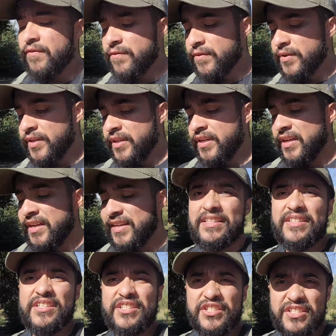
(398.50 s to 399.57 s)
every
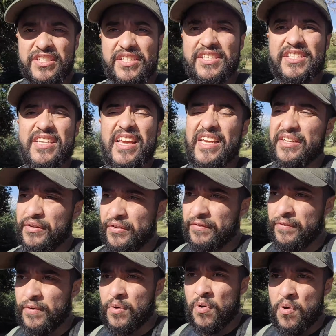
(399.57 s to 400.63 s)
indigenous,
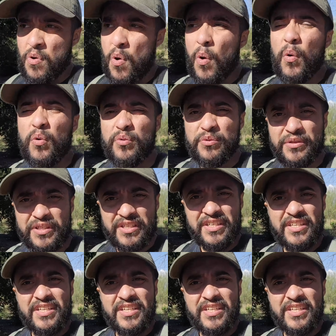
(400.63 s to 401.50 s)
native, old